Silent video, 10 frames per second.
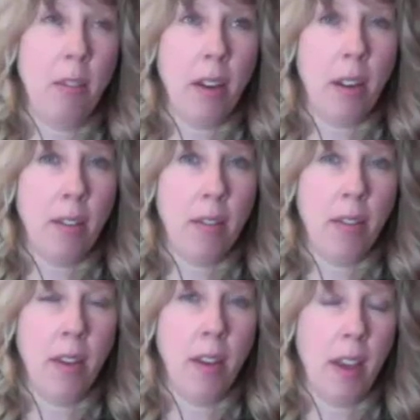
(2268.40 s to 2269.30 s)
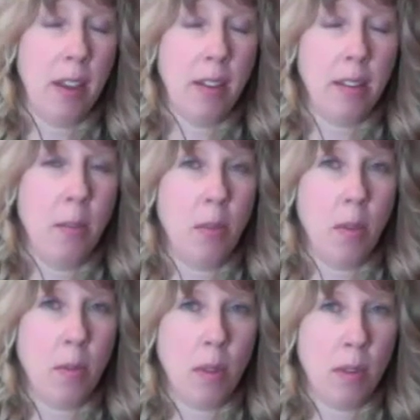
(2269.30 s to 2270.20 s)
have had
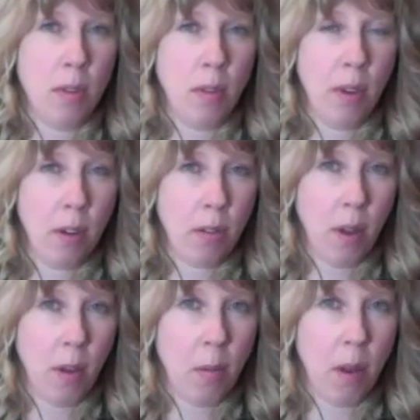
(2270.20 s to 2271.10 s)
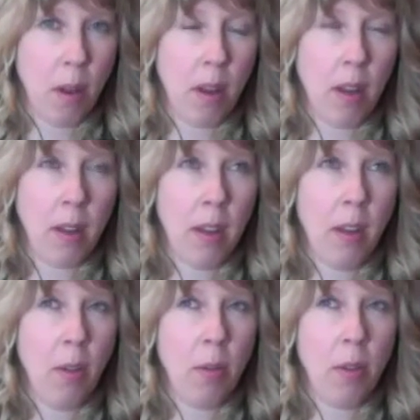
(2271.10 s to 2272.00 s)
symptoms as severe as Gabriella, and they
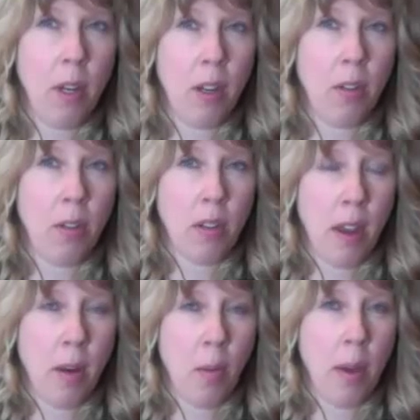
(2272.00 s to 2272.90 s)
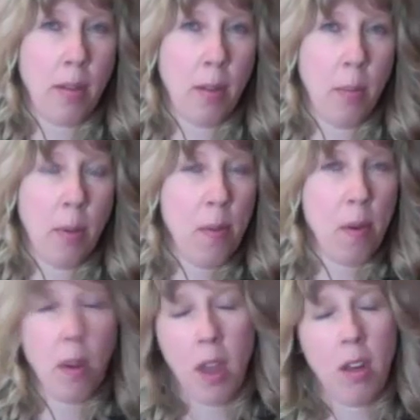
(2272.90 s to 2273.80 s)
don't really understand why some people
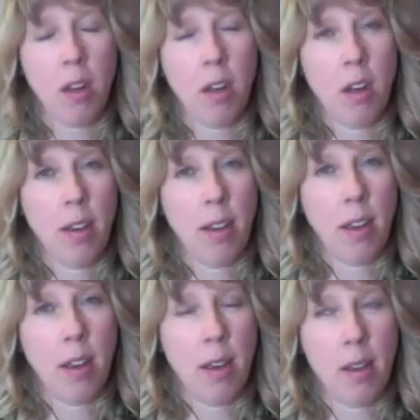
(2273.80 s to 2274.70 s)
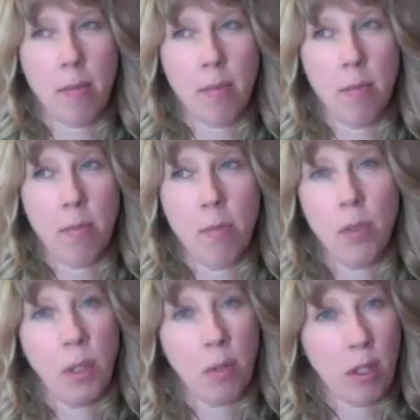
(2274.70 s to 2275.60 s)
get
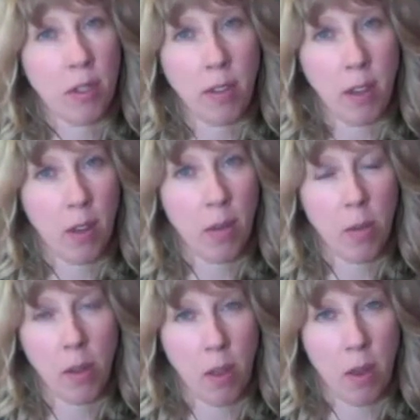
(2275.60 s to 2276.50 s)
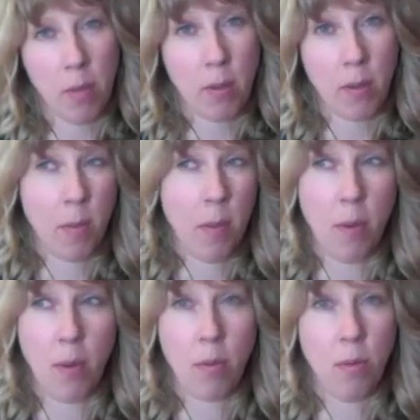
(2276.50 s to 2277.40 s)
really, really sick with Lyme and some
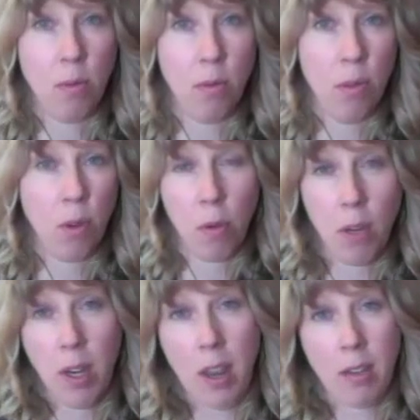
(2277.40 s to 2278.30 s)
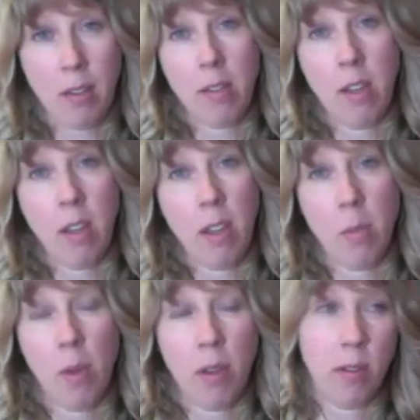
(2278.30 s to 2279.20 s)
people don't get as sick, and
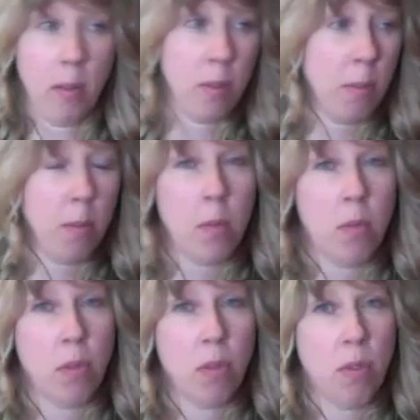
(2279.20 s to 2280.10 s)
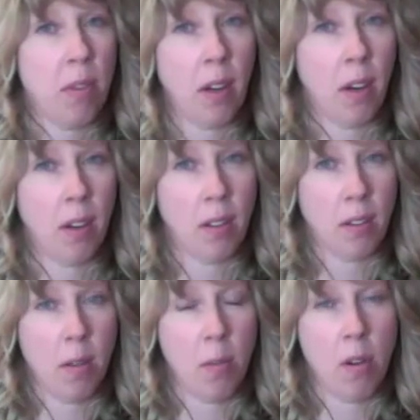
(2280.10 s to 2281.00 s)
why some symptoms are severe and
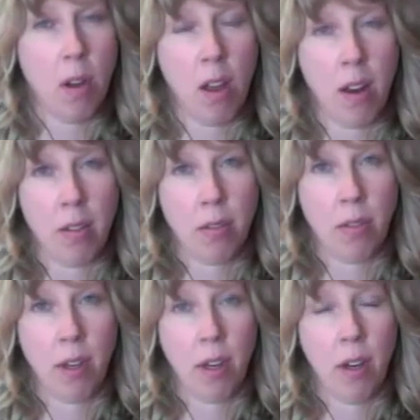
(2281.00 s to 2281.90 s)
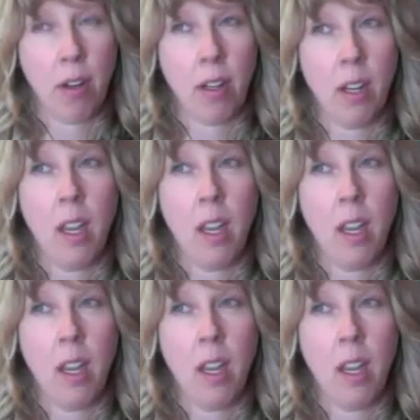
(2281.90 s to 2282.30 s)
some are not as severe. And